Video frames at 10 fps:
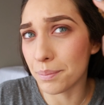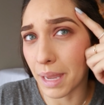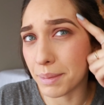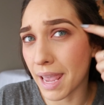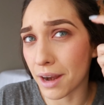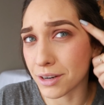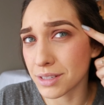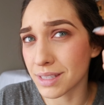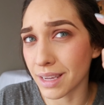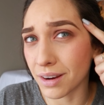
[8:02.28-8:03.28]
baby
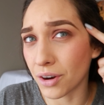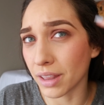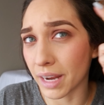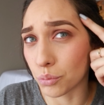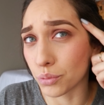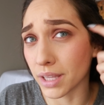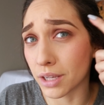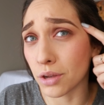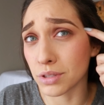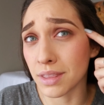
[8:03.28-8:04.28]
hairs that are like really
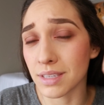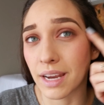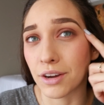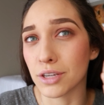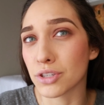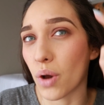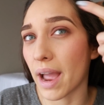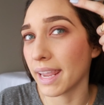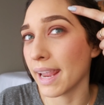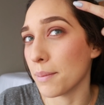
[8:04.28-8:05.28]
close in this area, so
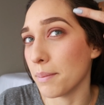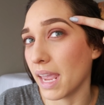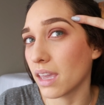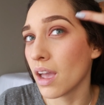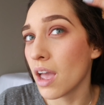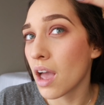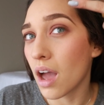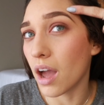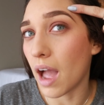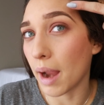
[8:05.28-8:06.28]
I can't make
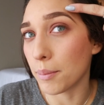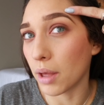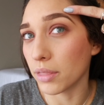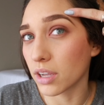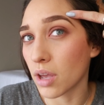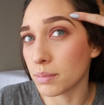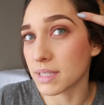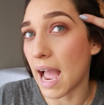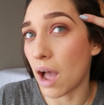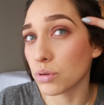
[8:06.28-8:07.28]
an eyebrow that
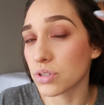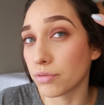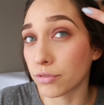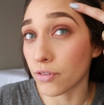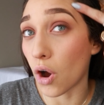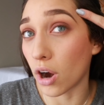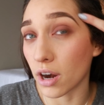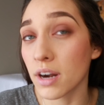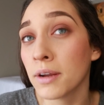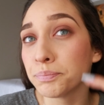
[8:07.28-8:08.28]
comes out
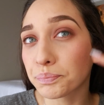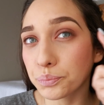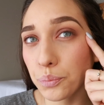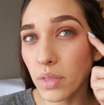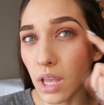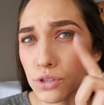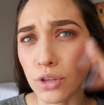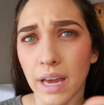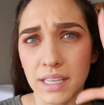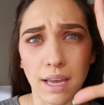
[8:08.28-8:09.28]
far. So
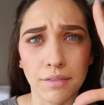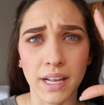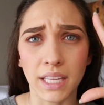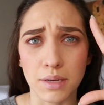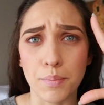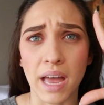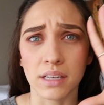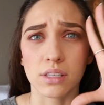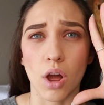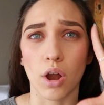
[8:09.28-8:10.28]
that definitely
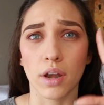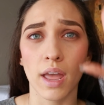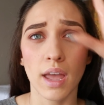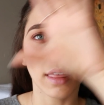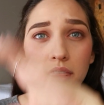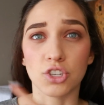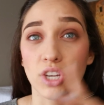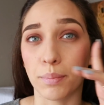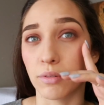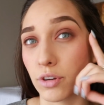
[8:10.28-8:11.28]
depends on the
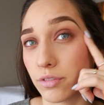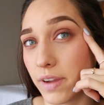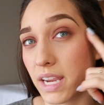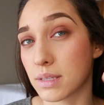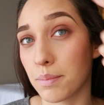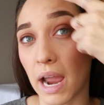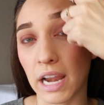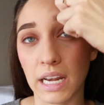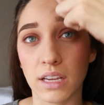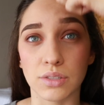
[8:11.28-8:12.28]
shape of your face.
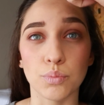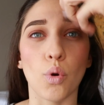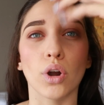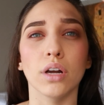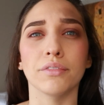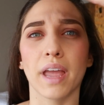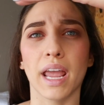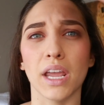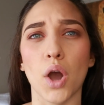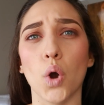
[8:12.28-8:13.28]
Mine is more of
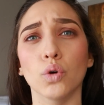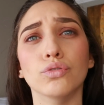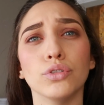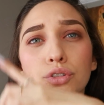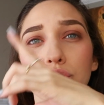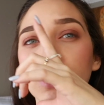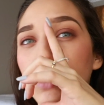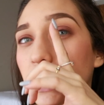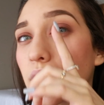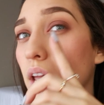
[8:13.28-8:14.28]
a oval
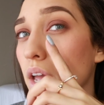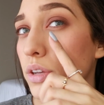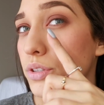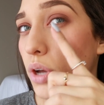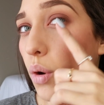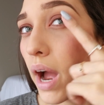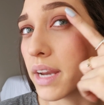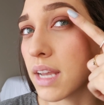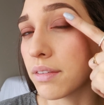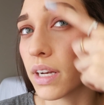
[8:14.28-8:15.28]
to it, so I
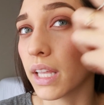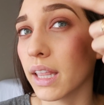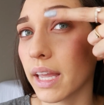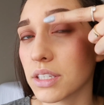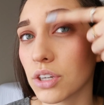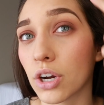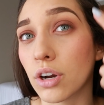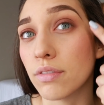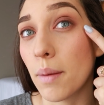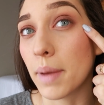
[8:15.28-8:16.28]
definitely like to
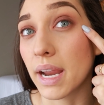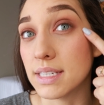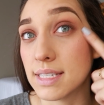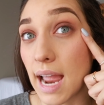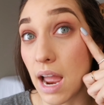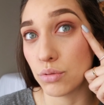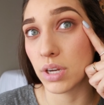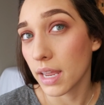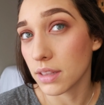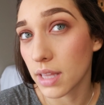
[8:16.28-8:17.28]
curve mine down.
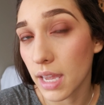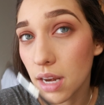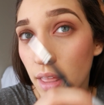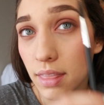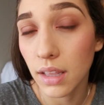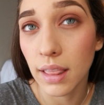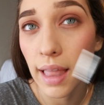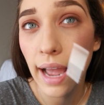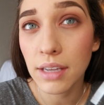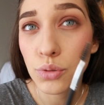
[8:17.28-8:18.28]
And then the
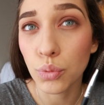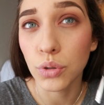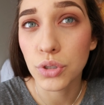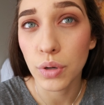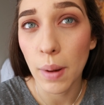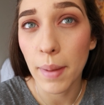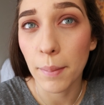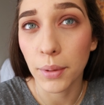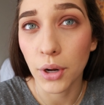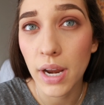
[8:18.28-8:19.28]
last rule to
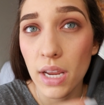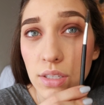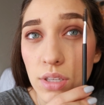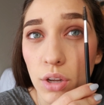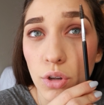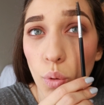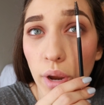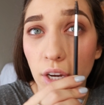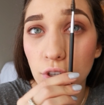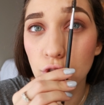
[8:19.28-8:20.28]
remember is
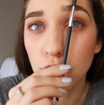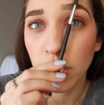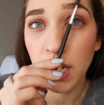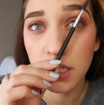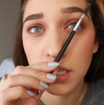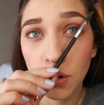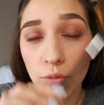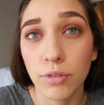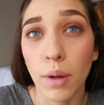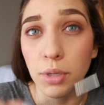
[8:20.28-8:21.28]
going straight
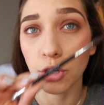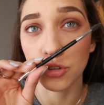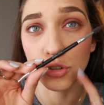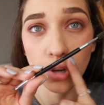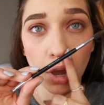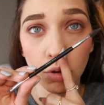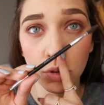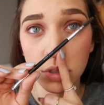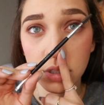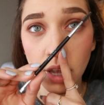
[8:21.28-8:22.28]
from your
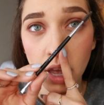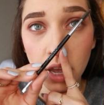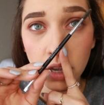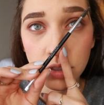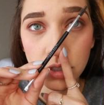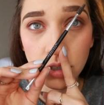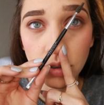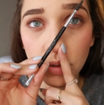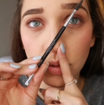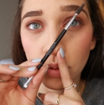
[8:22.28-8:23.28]
nose
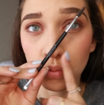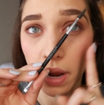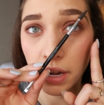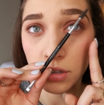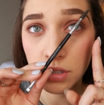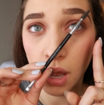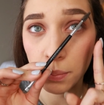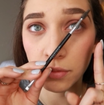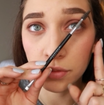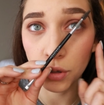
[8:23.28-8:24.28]
to right on
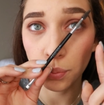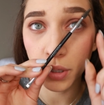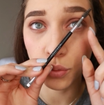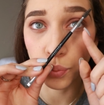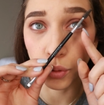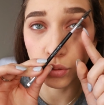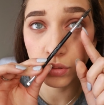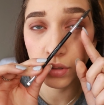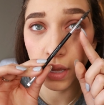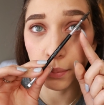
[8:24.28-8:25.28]
top of your pupil,
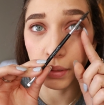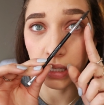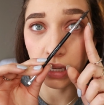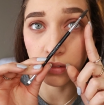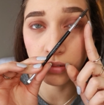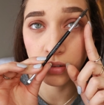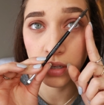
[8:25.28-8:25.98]
I believe,